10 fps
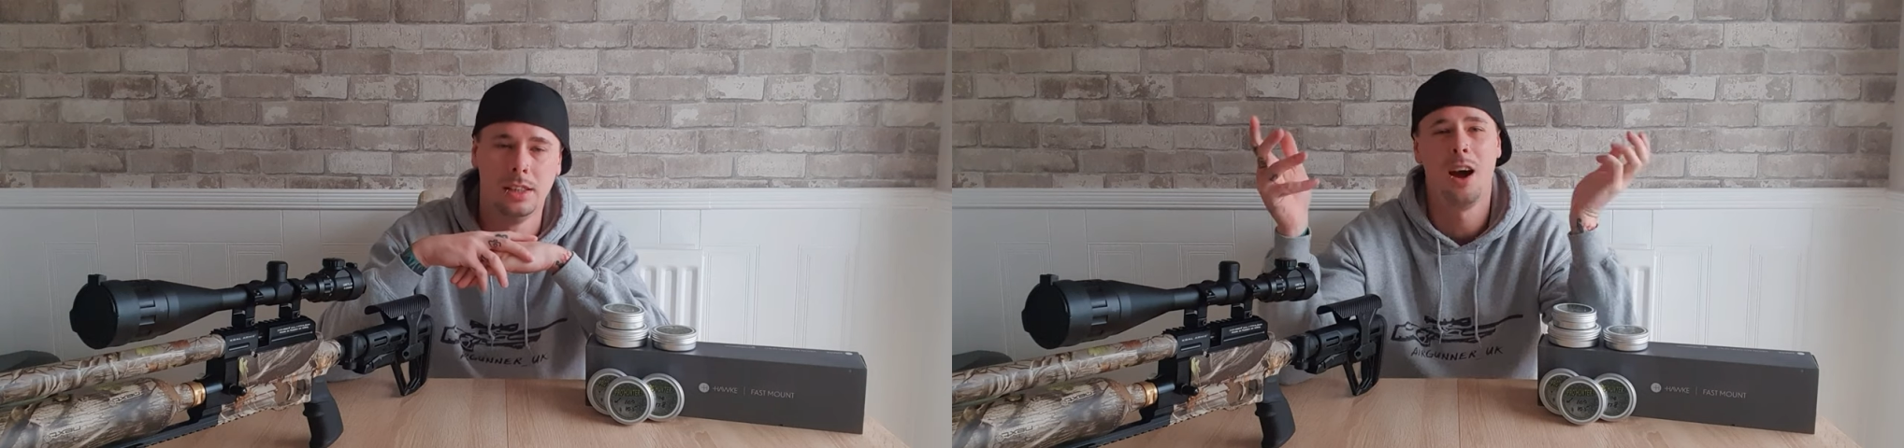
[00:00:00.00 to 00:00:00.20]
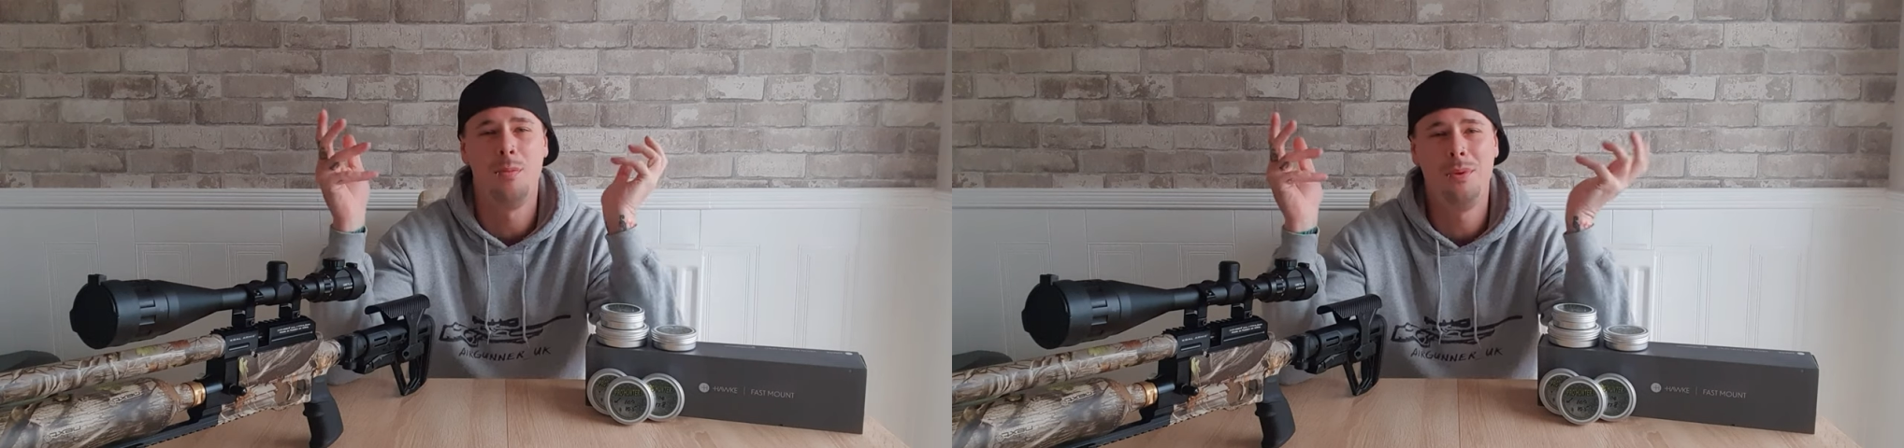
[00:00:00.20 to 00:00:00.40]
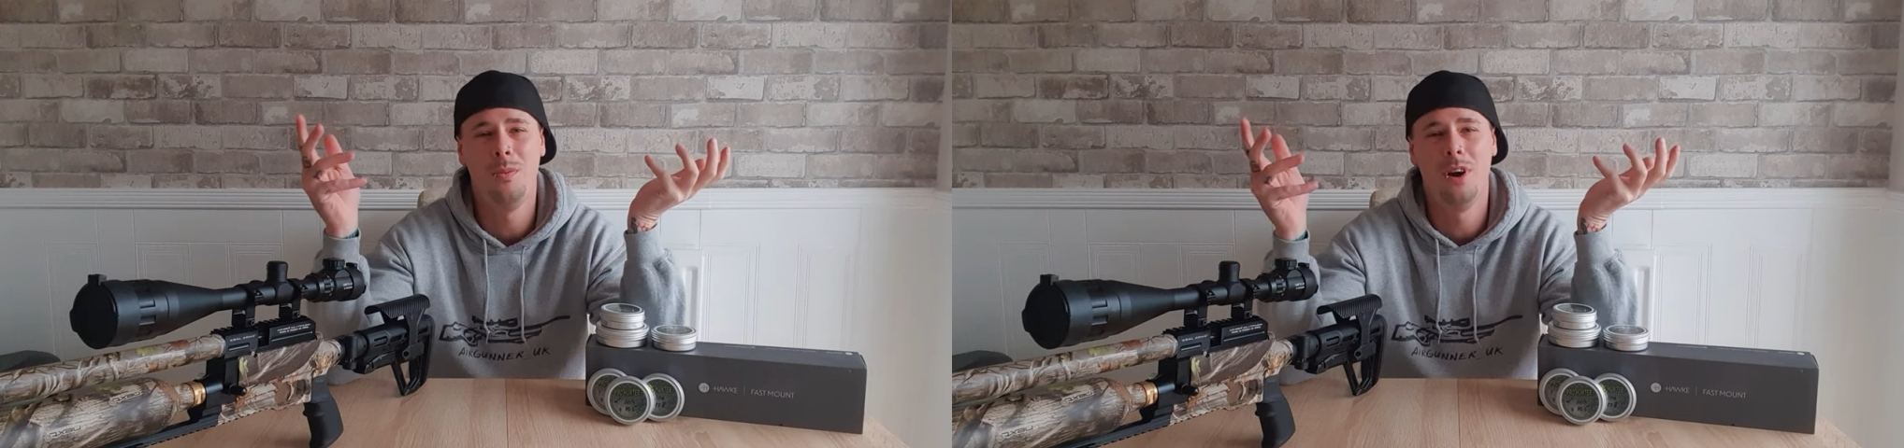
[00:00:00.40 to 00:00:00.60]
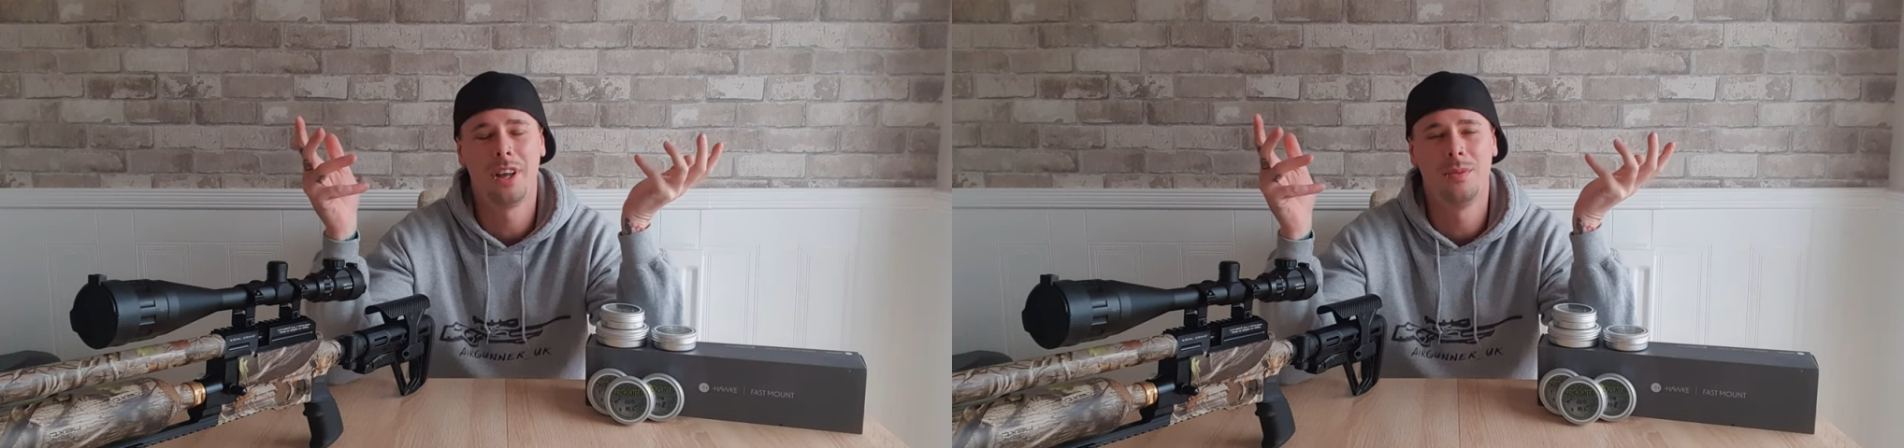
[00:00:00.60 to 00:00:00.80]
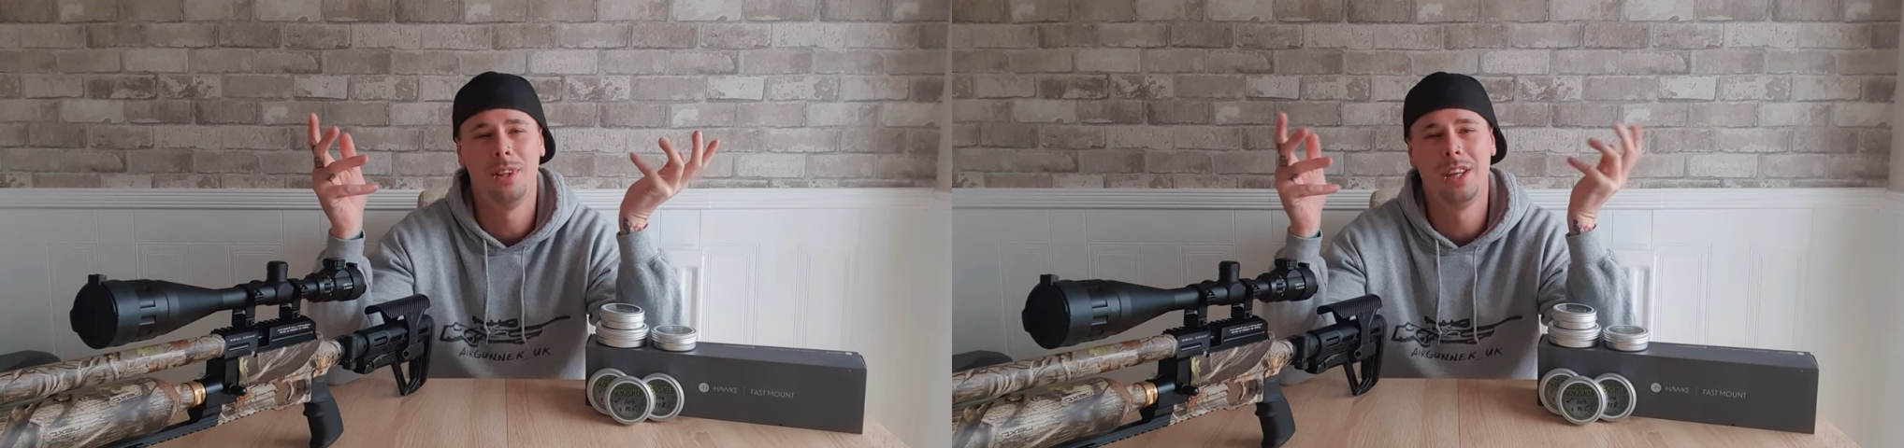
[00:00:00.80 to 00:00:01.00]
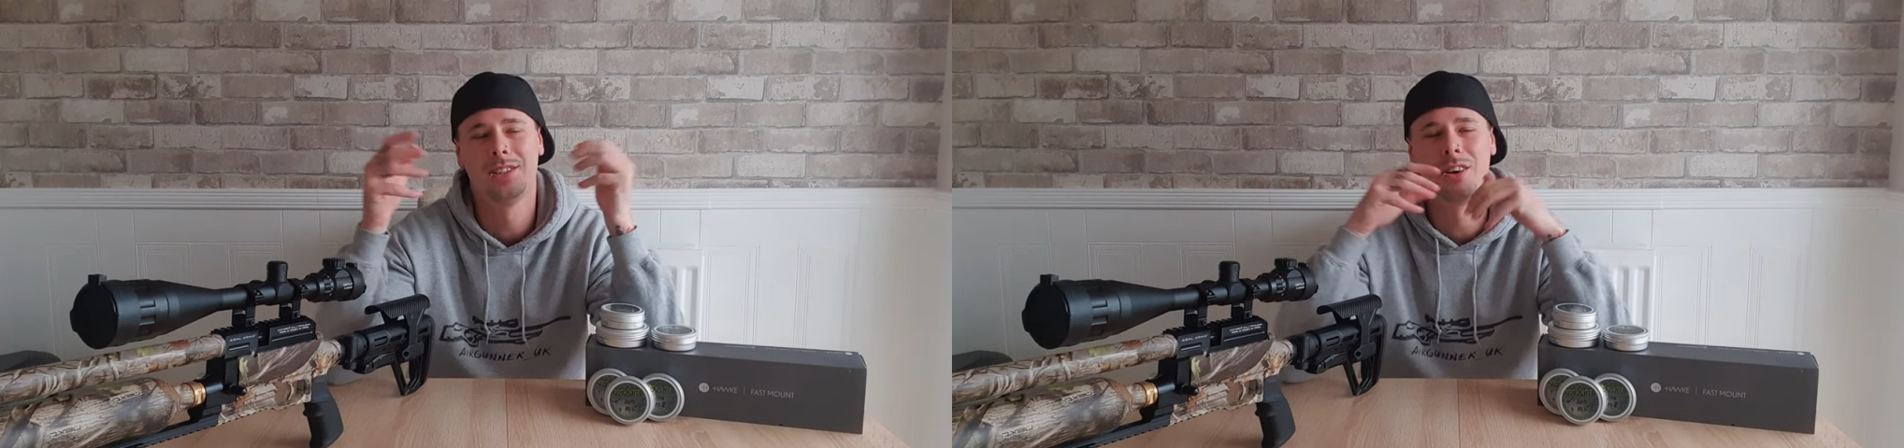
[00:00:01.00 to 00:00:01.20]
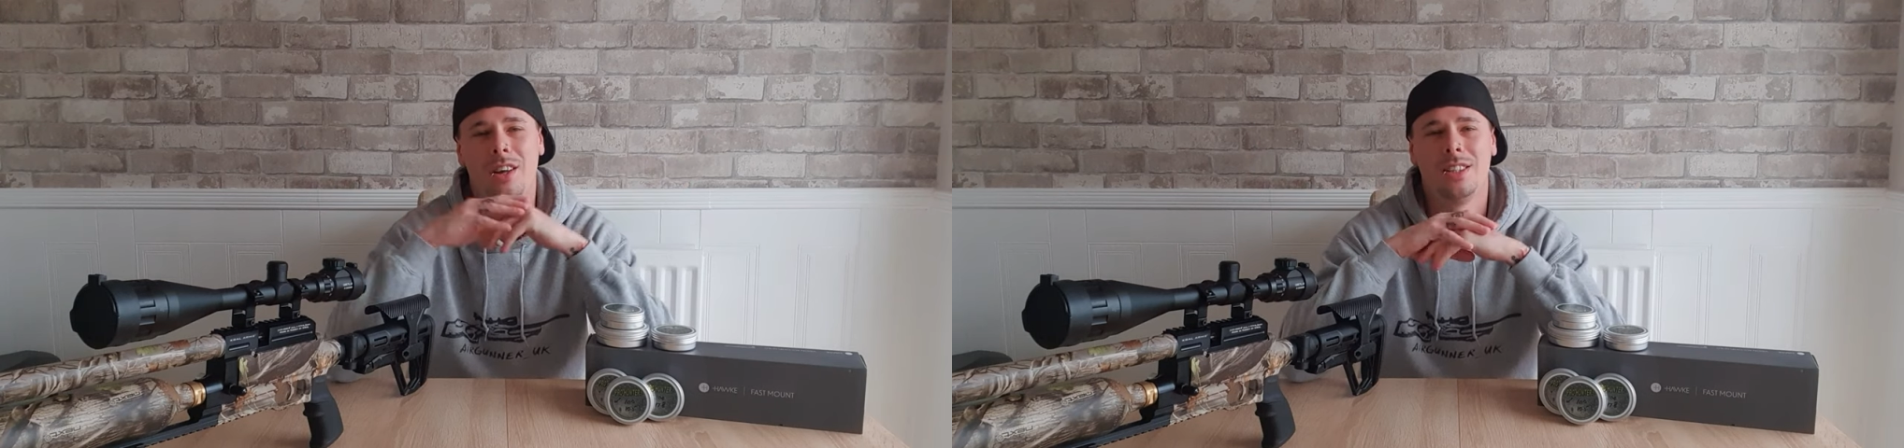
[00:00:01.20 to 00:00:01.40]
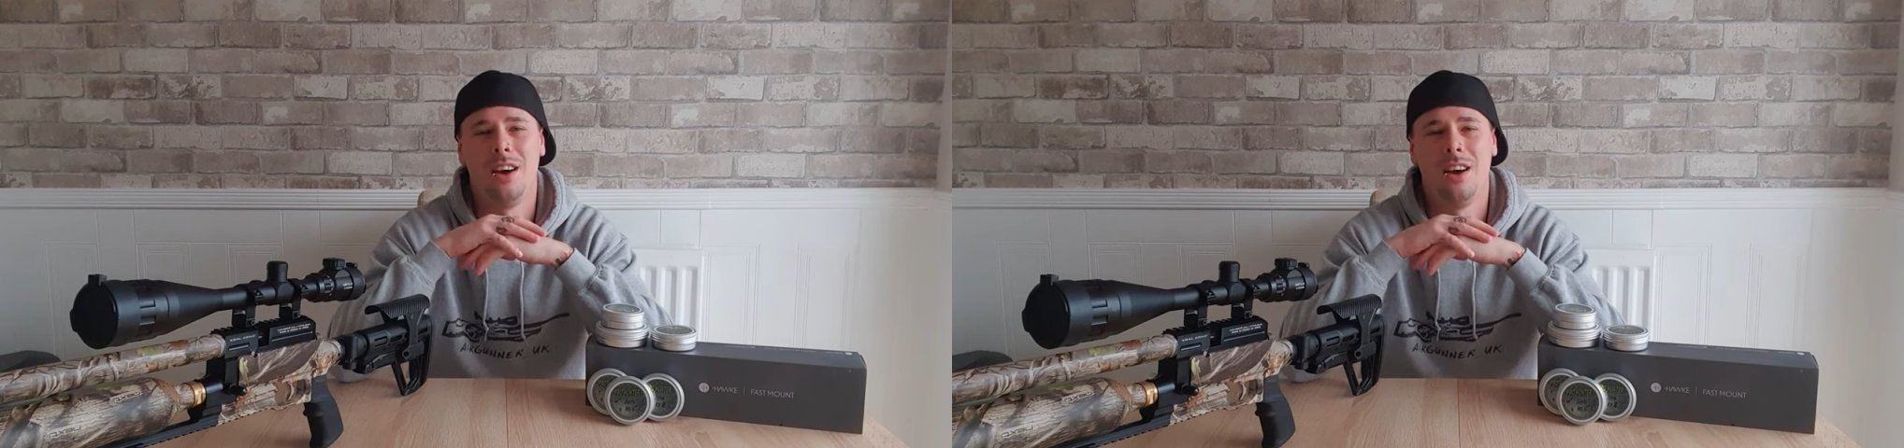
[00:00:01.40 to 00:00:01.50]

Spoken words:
Say, I've been working with these guys